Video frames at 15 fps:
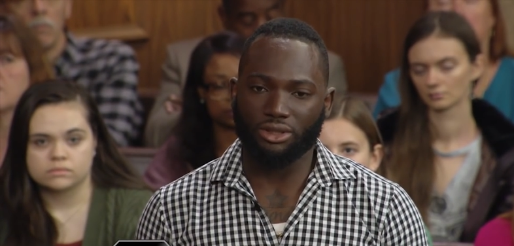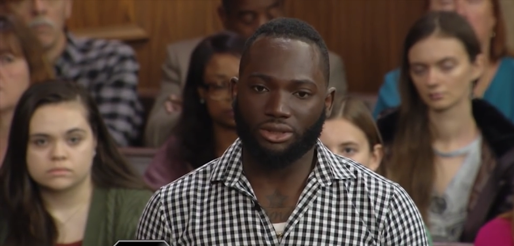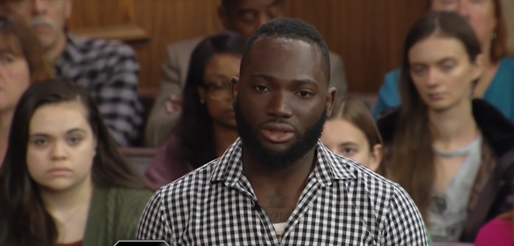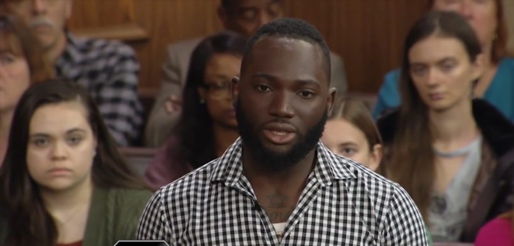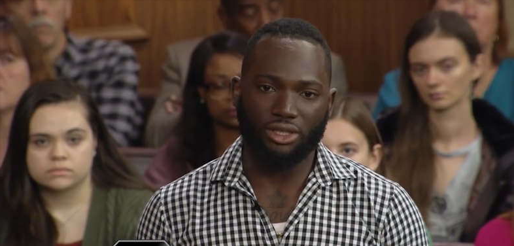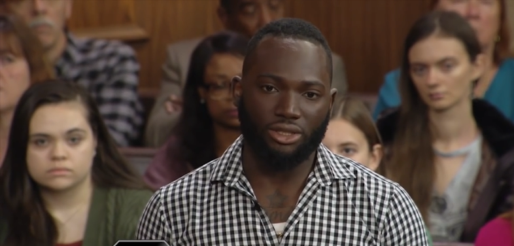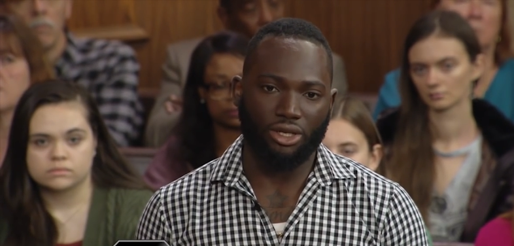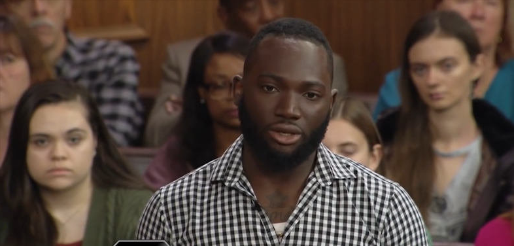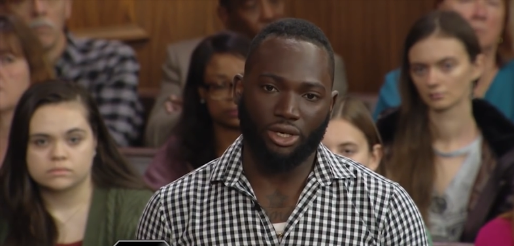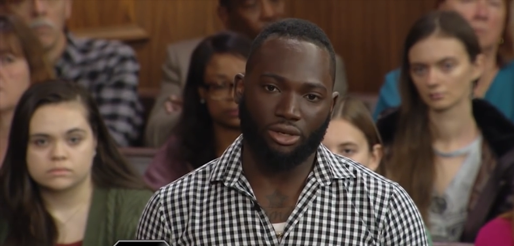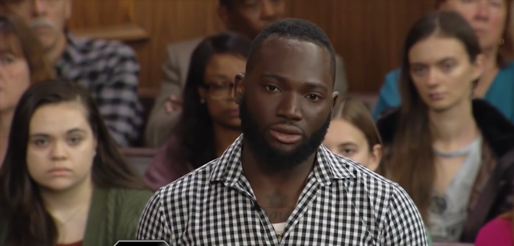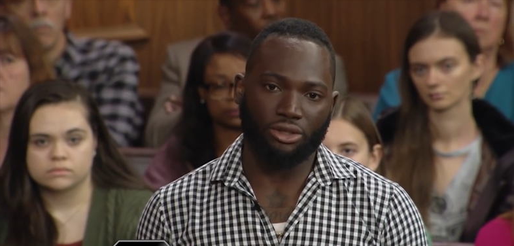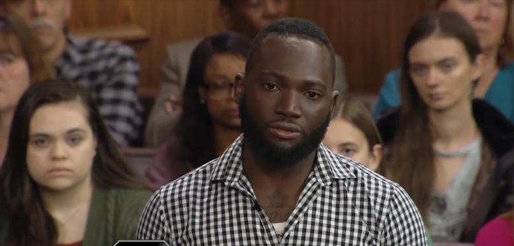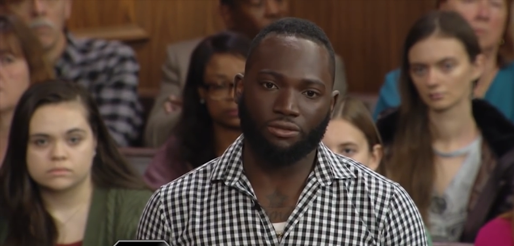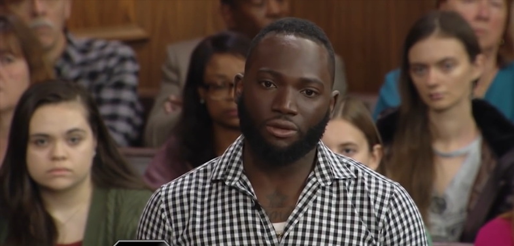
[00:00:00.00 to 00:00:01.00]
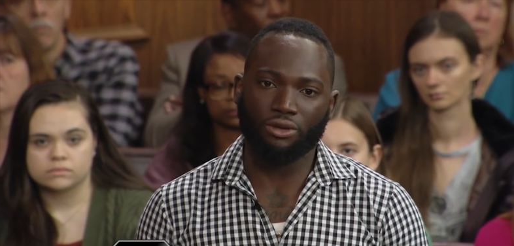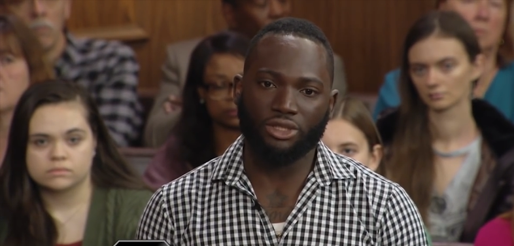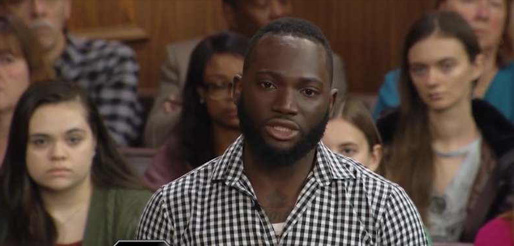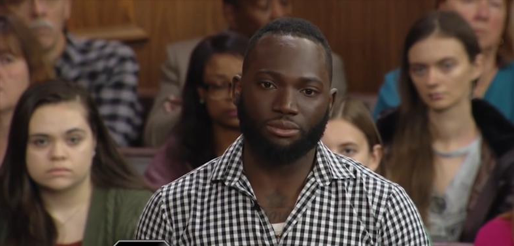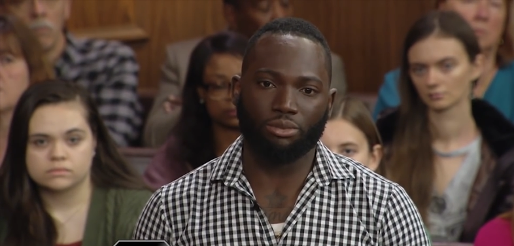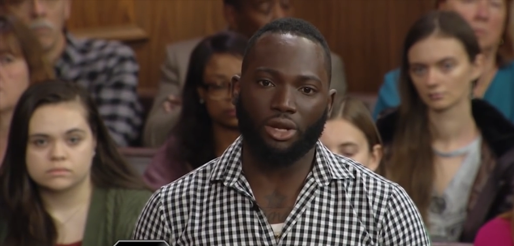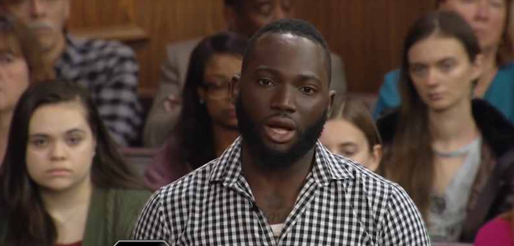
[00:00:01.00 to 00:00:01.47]
Speaker 1: is you know you know the
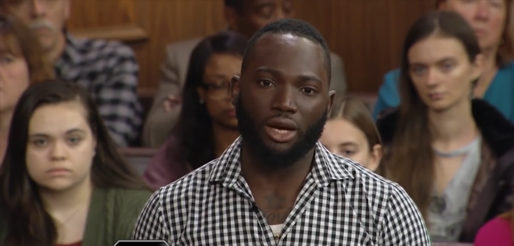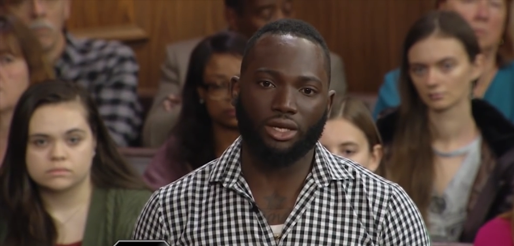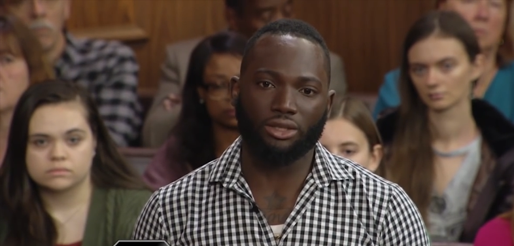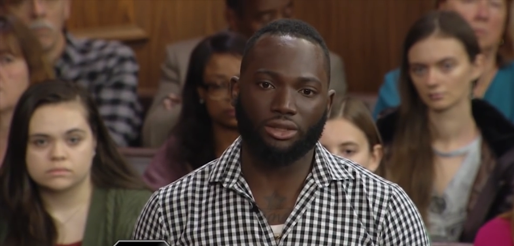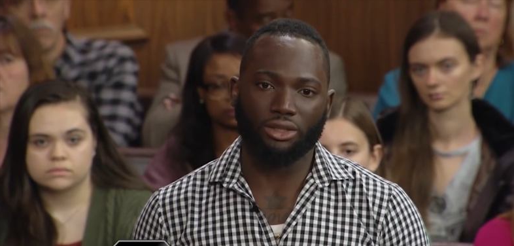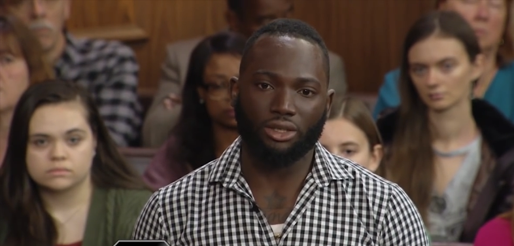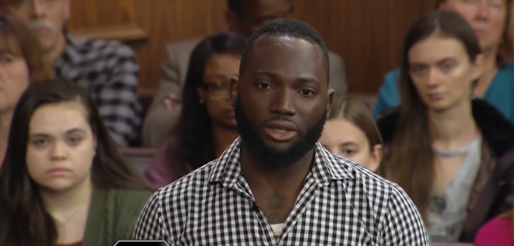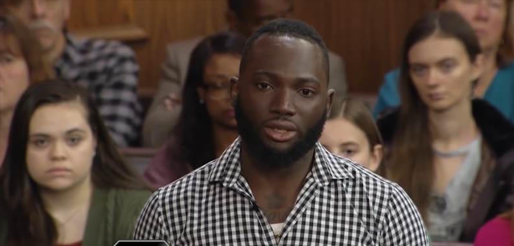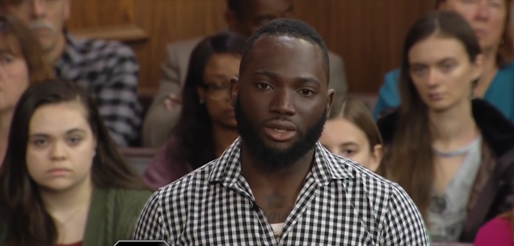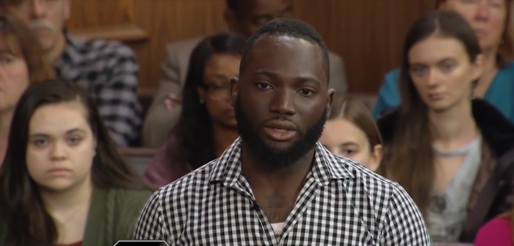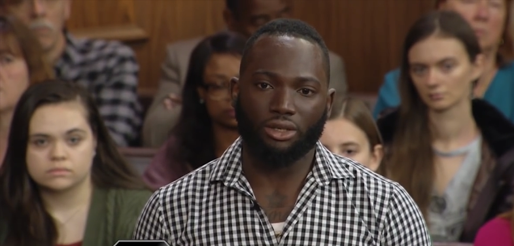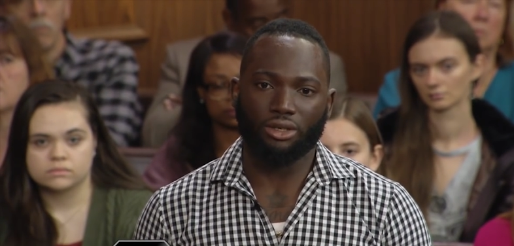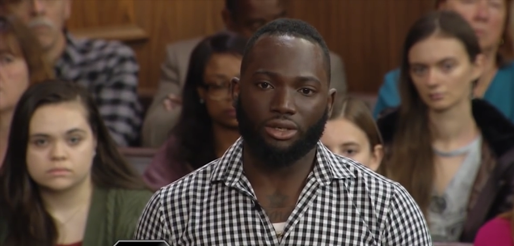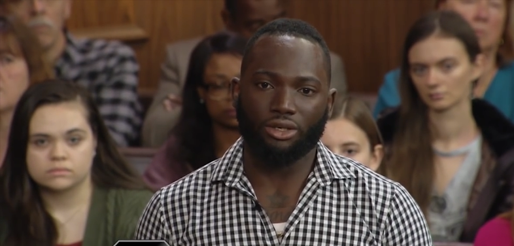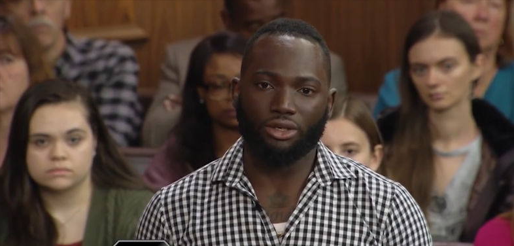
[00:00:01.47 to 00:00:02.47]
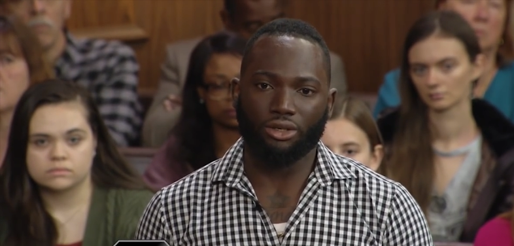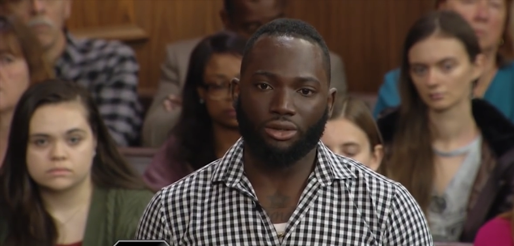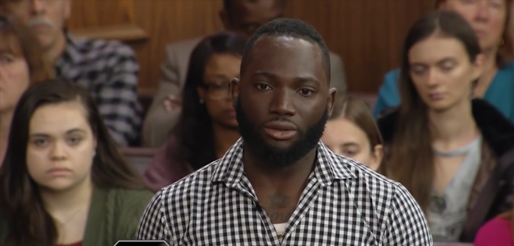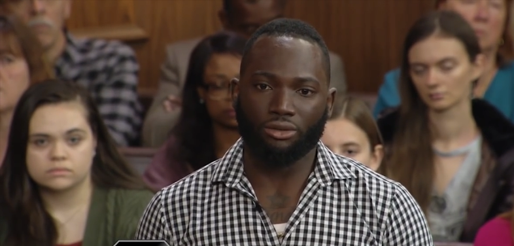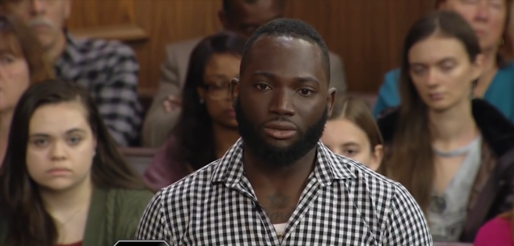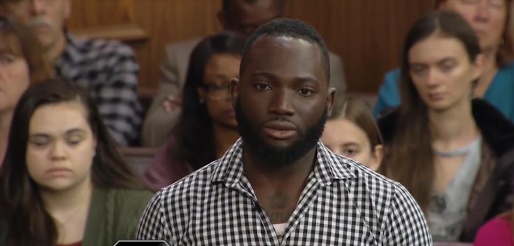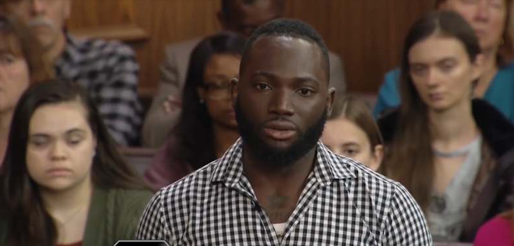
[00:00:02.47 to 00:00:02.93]
phone is blocked, you
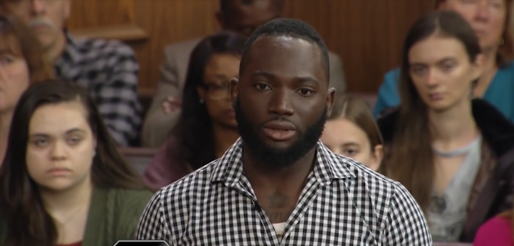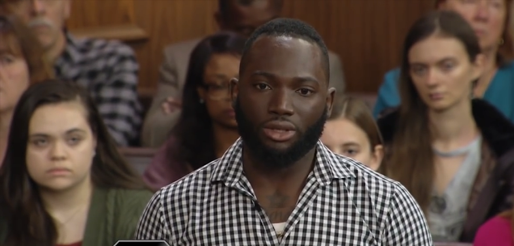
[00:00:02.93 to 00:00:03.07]
know